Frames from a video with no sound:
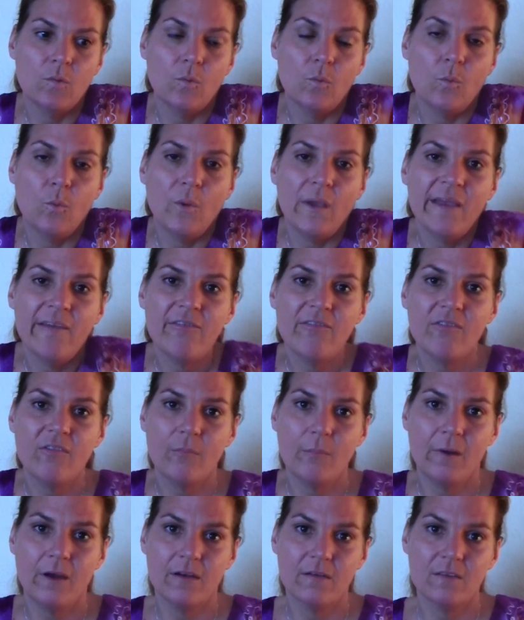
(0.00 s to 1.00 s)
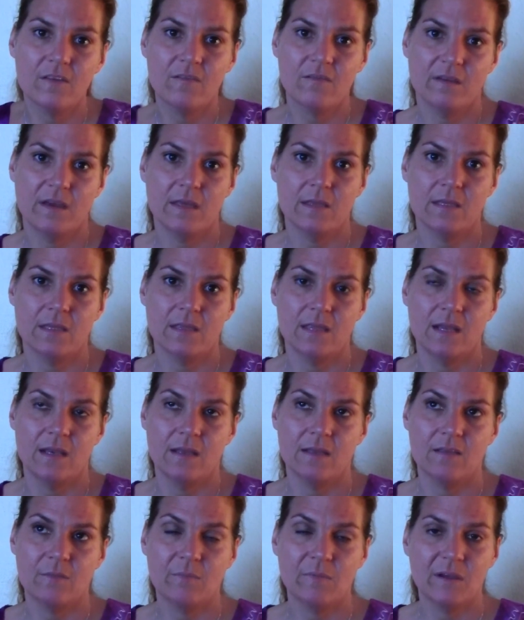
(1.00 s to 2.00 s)
with the parts of us that
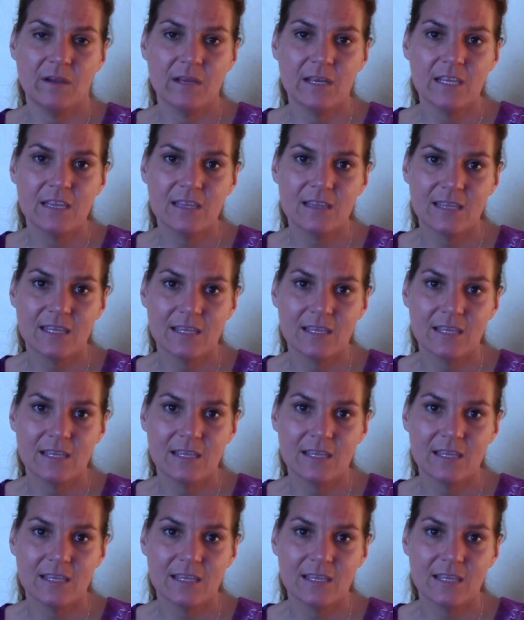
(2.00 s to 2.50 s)
experience